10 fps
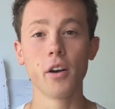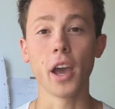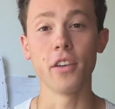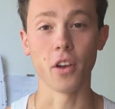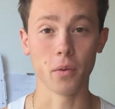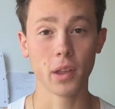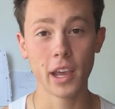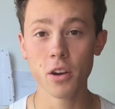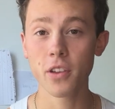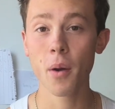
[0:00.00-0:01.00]
Okay, so
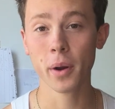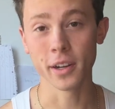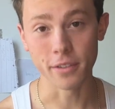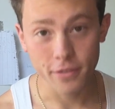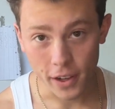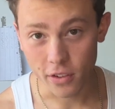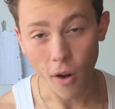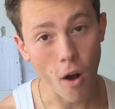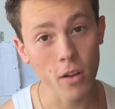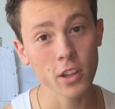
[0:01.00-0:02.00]
here's how we're gonna fix
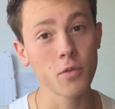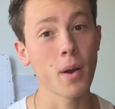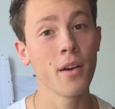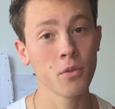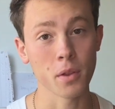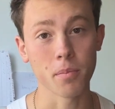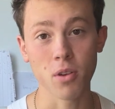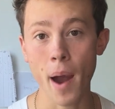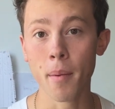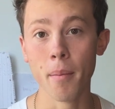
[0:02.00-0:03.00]
all these problems with the
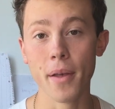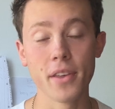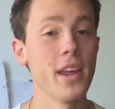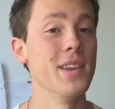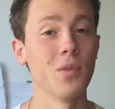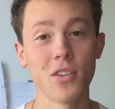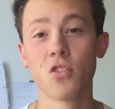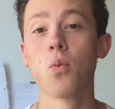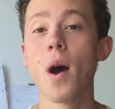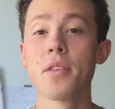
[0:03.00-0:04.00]
Primal method, and
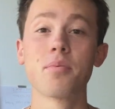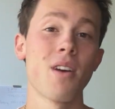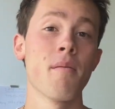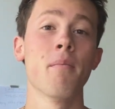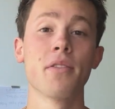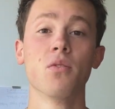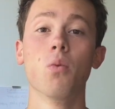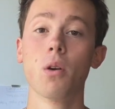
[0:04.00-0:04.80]
this is why the Primal method